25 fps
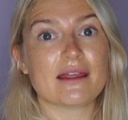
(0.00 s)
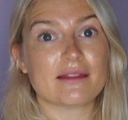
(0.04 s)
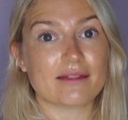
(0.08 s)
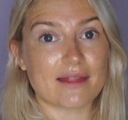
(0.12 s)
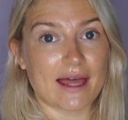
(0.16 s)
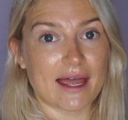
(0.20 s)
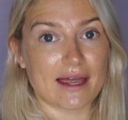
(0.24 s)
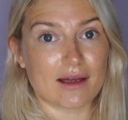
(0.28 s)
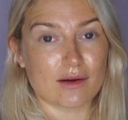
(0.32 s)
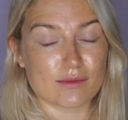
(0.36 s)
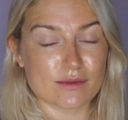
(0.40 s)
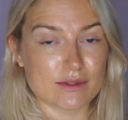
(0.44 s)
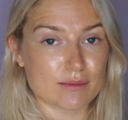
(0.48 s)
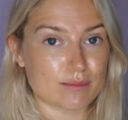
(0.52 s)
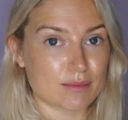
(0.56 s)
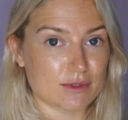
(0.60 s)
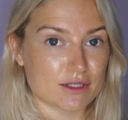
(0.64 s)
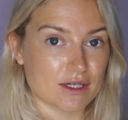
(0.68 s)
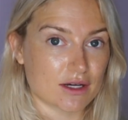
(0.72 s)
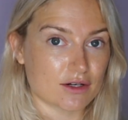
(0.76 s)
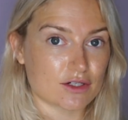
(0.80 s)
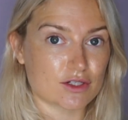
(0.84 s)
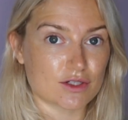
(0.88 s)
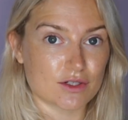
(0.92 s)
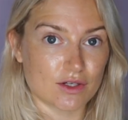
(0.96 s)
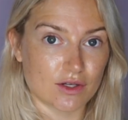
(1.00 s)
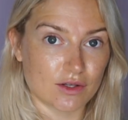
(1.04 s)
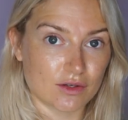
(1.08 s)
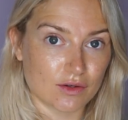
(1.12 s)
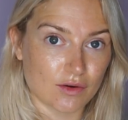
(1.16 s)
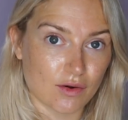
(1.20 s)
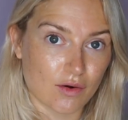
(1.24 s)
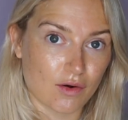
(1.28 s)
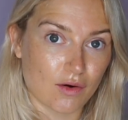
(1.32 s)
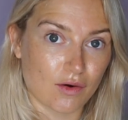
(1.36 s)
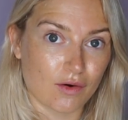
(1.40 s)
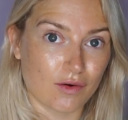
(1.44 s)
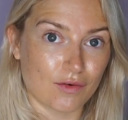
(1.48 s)
That helps the production
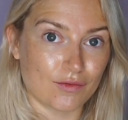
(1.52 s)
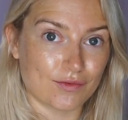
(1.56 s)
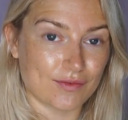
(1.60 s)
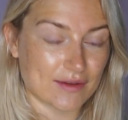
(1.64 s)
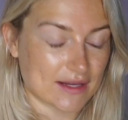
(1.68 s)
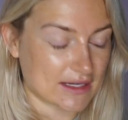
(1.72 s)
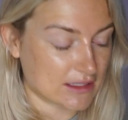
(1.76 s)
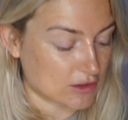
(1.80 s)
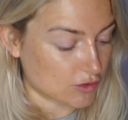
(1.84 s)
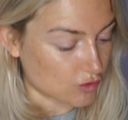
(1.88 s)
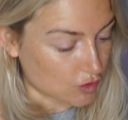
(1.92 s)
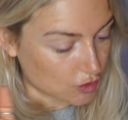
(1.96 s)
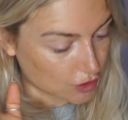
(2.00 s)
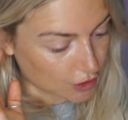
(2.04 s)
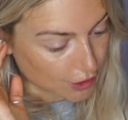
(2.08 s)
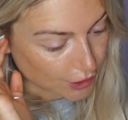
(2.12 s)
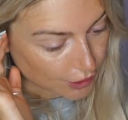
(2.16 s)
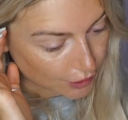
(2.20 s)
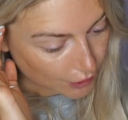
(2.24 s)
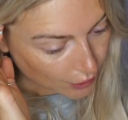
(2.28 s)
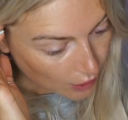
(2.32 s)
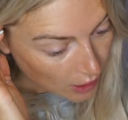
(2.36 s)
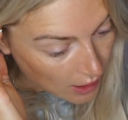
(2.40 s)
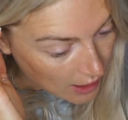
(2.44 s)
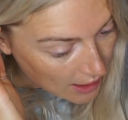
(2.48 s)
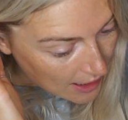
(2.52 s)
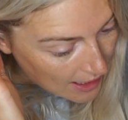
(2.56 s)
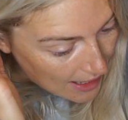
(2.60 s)
of estrogen.